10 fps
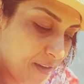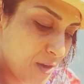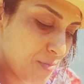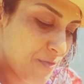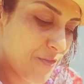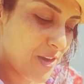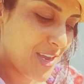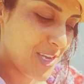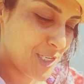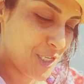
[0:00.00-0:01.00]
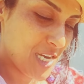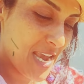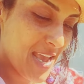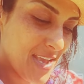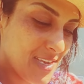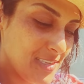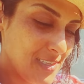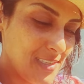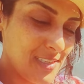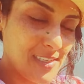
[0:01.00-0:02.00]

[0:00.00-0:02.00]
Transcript: farm fresh eggs,